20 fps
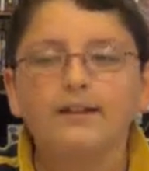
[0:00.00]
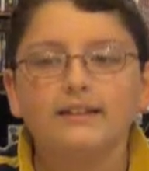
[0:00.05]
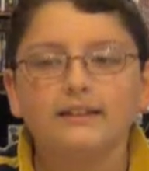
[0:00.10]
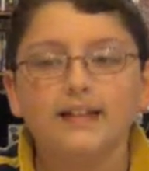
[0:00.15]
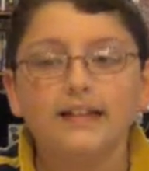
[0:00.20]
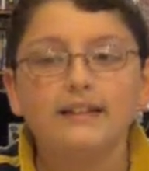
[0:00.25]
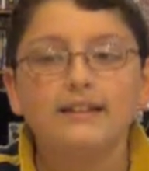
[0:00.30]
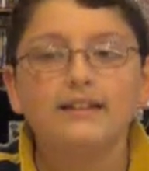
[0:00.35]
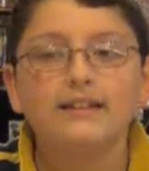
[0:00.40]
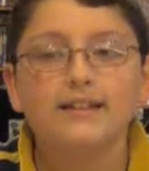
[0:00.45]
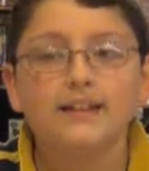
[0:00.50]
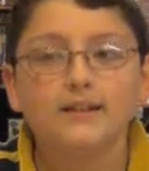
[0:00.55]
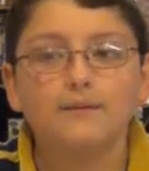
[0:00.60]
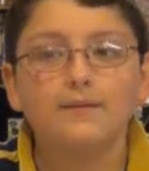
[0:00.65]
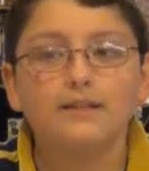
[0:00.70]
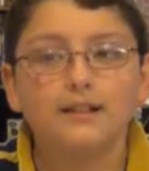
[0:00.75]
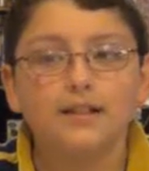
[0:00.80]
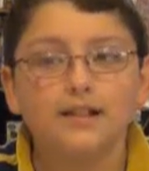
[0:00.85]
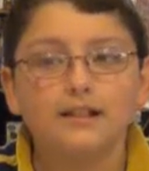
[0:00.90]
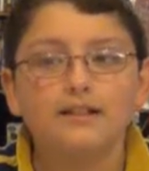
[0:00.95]
This
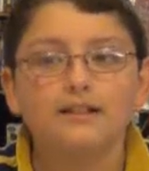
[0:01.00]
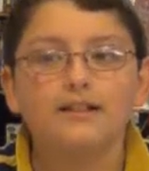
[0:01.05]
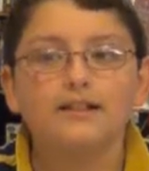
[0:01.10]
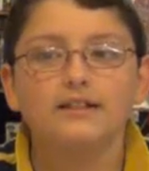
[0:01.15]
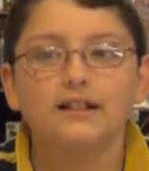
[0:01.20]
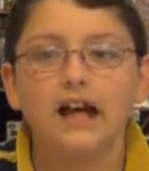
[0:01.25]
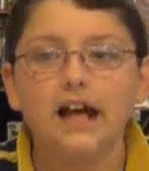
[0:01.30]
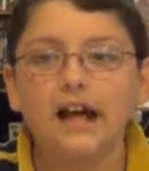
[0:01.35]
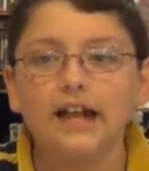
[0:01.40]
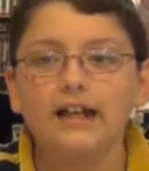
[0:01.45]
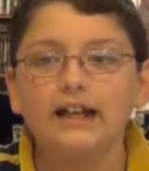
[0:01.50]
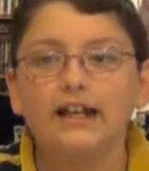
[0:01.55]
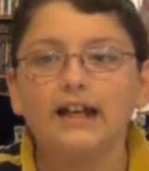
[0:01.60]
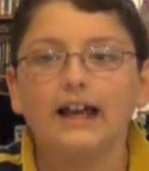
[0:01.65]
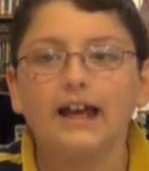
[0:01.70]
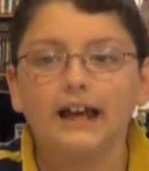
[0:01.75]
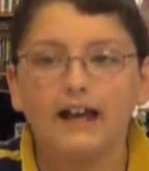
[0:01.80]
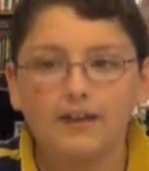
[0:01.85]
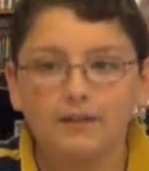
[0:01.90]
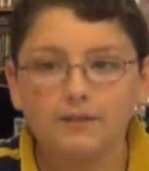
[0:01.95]
gives us 9
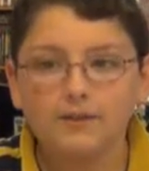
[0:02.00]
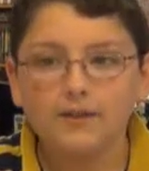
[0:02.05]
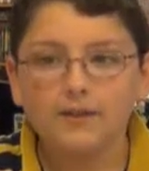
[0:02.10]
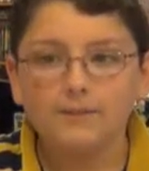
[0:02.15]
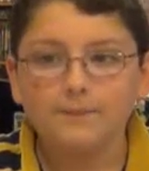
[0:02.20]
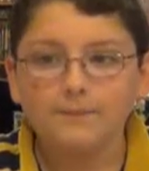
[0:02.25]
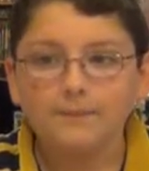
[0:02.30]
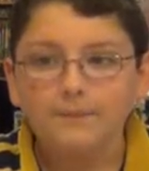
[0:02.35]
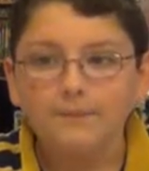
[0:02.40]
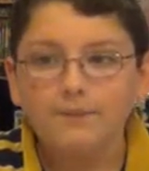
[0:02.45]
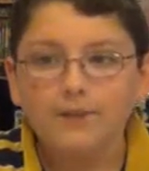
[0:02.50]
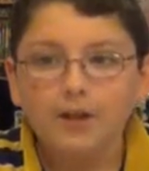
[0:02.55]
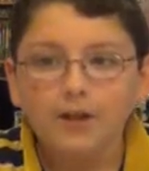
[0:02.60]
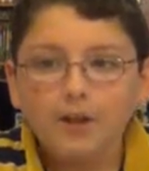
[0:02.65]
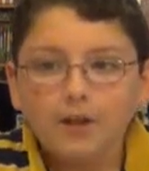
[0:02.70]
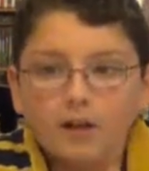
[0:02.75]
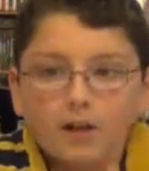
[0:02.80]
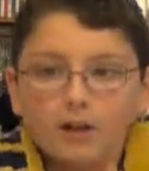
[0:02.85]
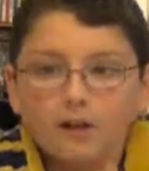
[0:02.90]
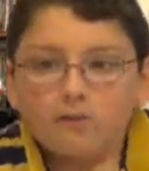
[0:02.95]
halves.
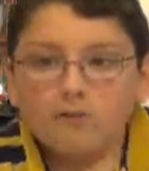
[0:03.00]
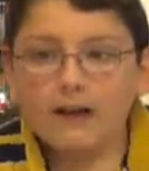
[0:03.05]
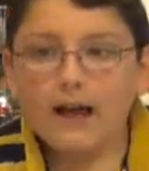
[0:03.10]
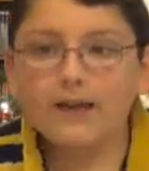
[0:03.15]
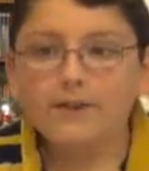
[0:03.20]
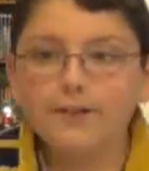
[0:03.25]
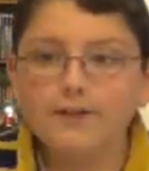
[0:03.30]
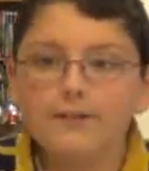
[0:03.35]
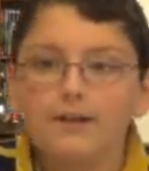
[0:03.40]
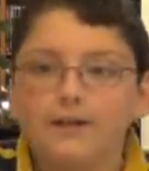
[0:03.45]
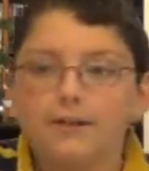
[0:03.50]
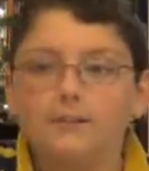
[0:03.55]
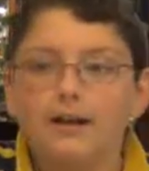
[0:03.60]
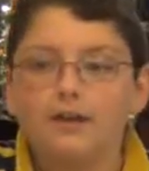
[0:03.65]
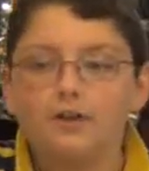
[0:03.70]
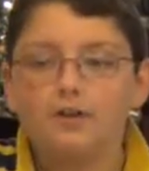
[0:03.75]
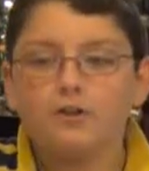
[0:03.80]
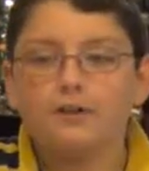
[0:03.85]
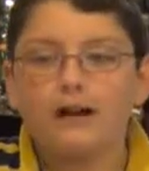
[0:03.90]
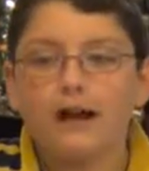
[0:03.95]
Rather than
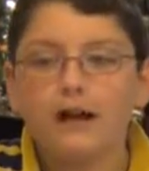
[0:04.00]
measure